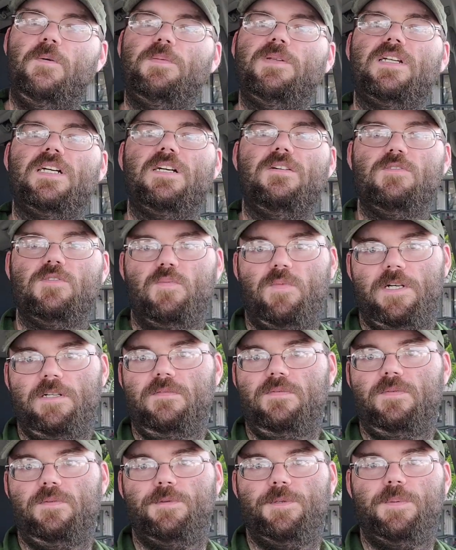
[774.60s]
that it goes well
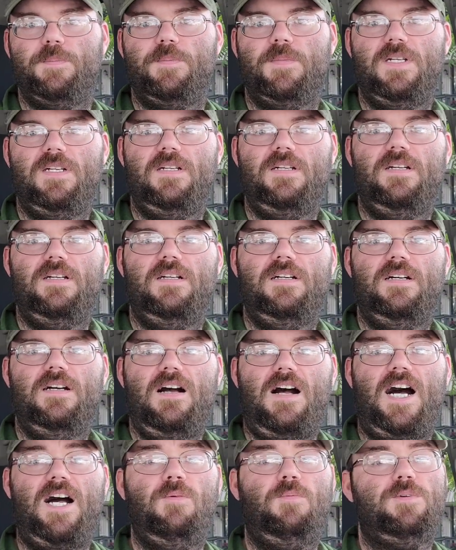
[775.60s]
for them.
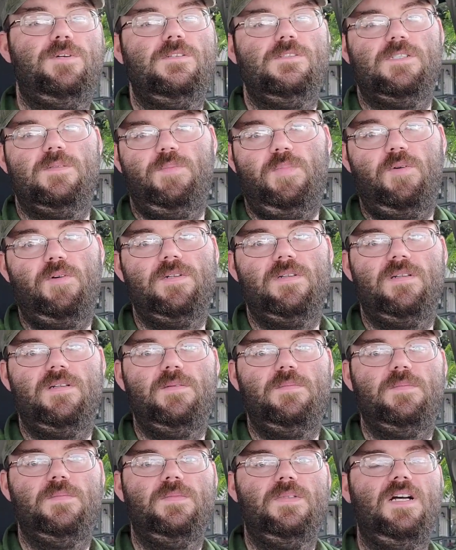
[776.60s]
I want to support
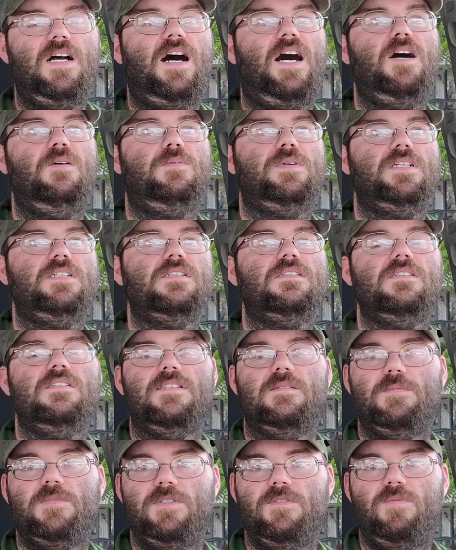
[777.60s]
them. I want to see
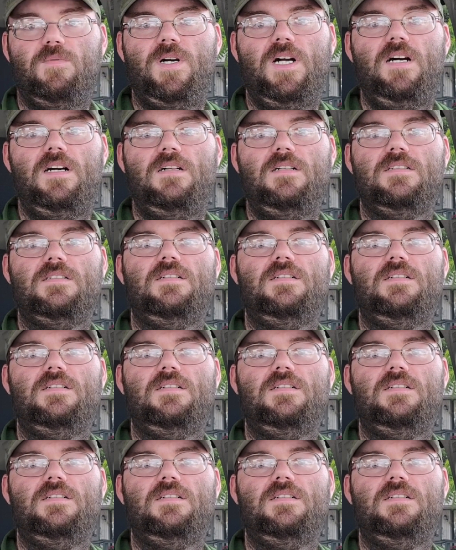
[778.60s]
them do well.